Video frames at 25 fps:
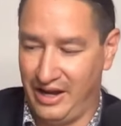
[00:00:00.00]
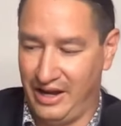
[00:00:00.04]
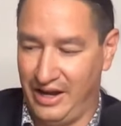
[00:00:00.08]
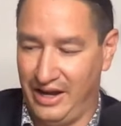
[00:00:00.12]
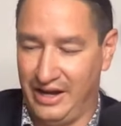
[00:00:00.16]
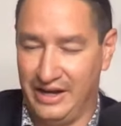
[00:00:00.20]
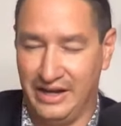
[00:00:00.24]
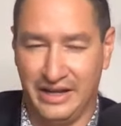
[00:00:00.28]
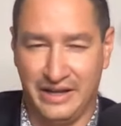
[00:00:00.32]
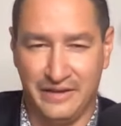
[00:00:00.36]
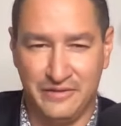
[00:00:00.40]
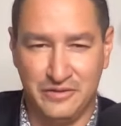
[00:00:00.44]

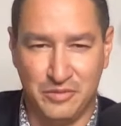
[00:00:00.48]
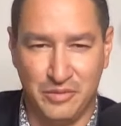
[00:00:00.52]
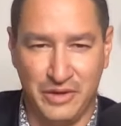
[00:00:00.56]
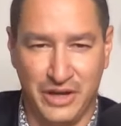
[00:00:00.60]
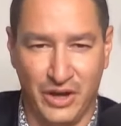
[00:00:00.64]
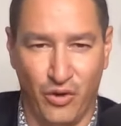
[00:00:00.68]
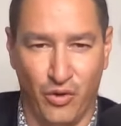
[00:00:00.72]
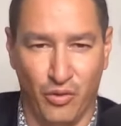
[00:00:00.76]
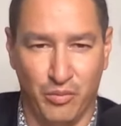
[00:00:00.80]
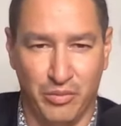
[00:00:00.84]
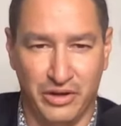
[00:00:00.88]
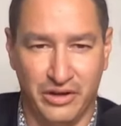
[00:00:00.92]
And it gives me
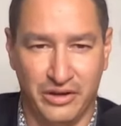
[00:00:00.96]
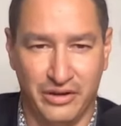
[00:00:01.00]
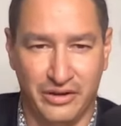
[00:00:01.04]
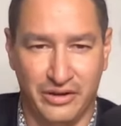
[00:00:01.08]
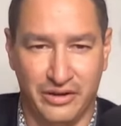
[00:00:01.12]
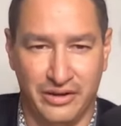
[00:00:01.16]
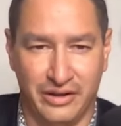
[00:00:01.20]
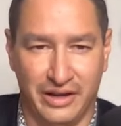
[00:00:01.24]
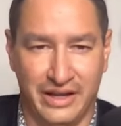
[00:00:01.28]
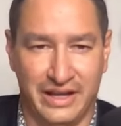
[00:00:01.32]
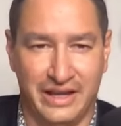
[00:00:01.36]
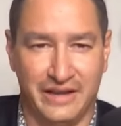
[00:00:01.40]
hope.
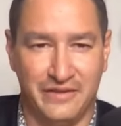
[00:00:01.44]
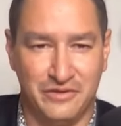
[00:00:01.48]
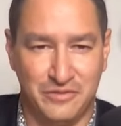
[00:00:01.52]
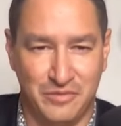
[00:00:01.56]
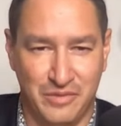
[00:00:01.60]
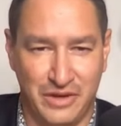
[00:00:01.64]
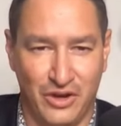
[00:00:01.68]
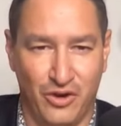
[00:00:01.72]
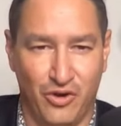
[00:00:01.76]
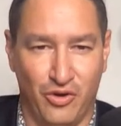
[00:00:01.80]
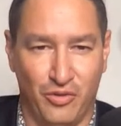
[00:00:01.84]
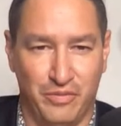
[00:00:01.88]
It gives
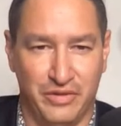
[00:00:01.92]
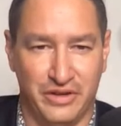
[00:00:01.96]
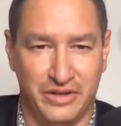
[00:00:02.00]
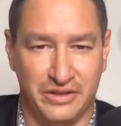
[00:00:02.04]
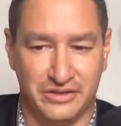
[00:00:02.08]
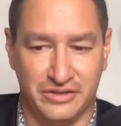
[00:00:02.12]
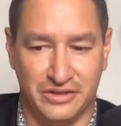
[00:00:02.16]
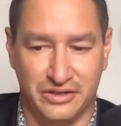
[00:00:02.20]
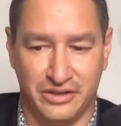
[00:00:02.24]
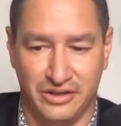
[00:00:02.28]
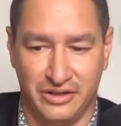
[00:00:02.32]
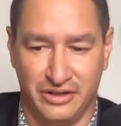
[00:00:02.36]
me hope
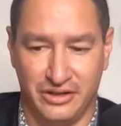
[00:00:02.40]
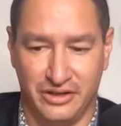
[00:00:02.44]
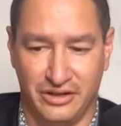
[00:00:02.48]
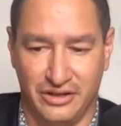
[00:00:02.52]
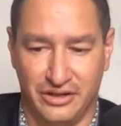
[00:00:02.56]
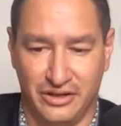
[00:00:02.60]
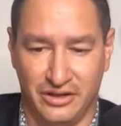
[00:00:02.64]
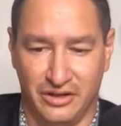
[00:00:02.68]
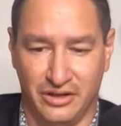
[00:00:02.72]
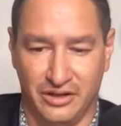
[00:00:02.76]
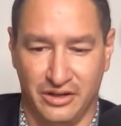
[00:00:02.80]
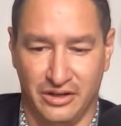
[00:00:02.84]
as
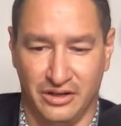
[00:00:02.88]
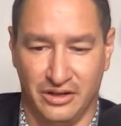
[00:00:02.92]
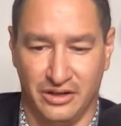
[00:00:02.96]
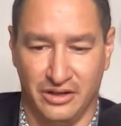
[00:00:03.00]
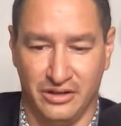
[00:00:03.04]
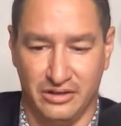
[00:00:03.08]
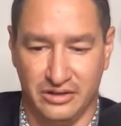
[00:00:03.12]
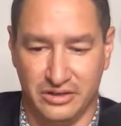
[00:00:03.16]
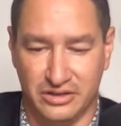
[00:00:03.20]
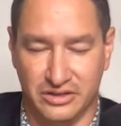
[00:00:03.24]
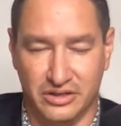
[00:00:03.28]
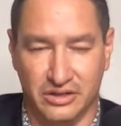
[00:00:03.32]
a
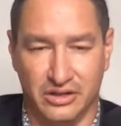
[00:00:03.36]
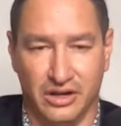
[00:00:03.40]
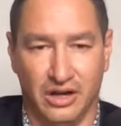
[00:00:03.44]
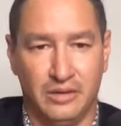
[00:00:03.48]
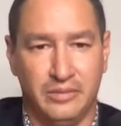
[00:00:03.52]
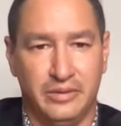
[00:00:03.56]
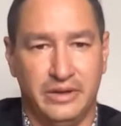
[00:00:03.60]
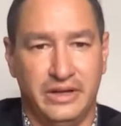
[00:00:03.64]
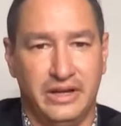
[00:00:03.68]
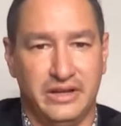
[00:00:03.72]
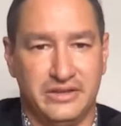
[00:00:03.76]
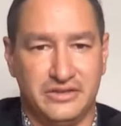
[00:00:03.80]

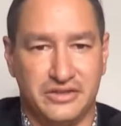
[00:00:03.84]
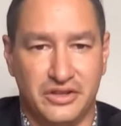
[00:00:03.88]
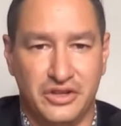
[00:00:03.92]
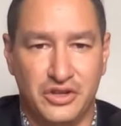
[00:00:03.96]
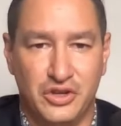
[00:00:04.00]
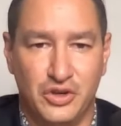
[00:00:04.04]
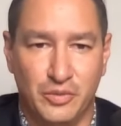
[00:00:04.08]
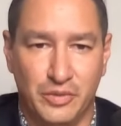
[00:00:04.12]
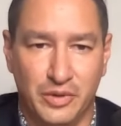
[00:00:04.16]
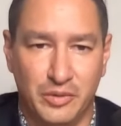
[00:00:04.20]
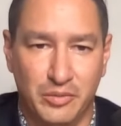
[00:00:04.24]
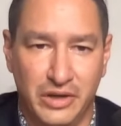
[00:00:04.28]
Anishinaabe, as a
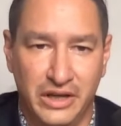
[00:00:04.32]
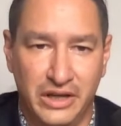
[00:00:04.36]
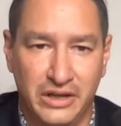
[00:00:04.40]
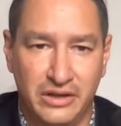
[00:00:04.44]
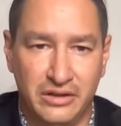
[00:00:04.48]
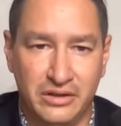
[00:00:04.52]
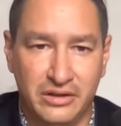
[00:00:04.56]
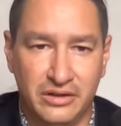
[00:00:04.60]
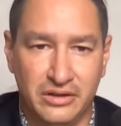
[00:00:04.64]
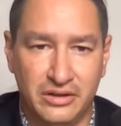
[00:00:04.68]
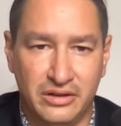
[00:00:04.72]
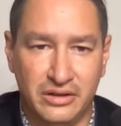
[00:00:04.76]
human being,
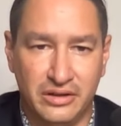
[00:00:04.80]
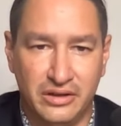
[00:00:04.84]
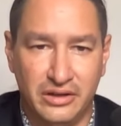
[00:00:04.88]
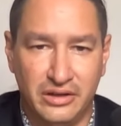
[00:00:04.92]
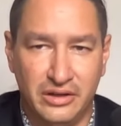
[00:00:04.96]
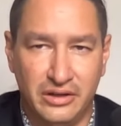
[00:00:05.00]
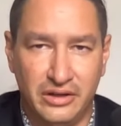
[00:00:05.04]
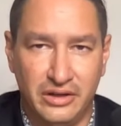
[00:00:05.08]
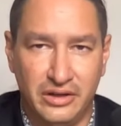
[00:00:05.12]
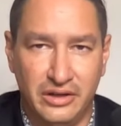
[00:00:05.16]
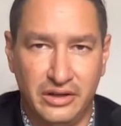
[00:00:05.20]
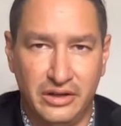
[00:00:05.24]

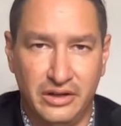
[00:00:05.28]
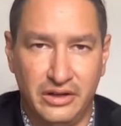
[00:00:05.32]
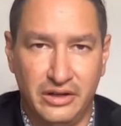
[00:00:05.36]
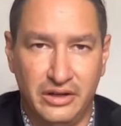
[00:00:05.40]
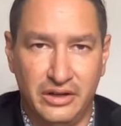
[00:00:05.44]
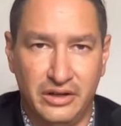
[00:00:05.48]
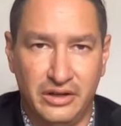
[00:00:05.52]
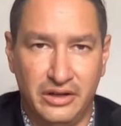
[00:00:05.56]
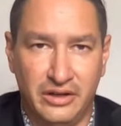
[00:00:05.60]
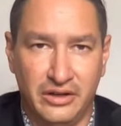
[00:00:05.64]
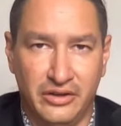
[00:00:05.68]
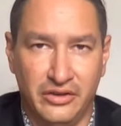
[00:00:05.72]

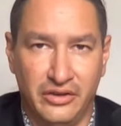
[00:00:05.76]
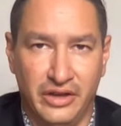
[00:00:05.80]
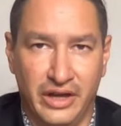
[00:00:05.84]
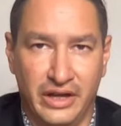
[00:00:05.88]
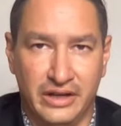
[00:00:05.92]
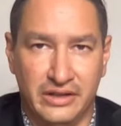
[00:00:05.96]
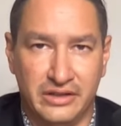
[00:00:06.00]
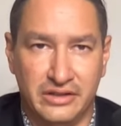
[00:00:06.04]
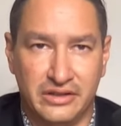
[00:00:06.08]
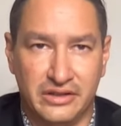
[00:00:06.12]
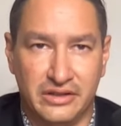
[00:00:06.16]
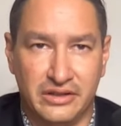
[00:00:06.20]

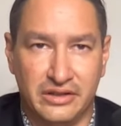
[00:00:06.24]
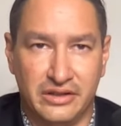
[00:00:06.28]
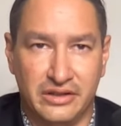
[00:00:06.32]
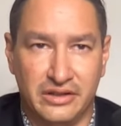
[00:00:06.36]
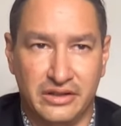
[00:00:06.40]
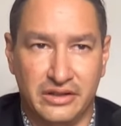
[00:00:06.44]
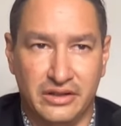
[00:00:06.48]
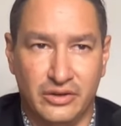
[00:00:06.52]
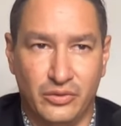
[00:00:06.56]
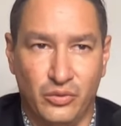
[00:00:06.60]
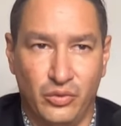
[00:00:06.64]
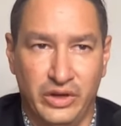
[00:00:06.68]
that
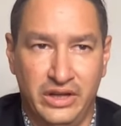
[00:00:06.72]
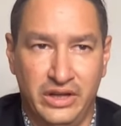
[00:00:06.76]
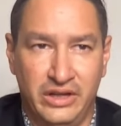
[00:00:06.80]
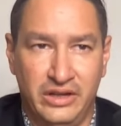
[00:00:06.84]
we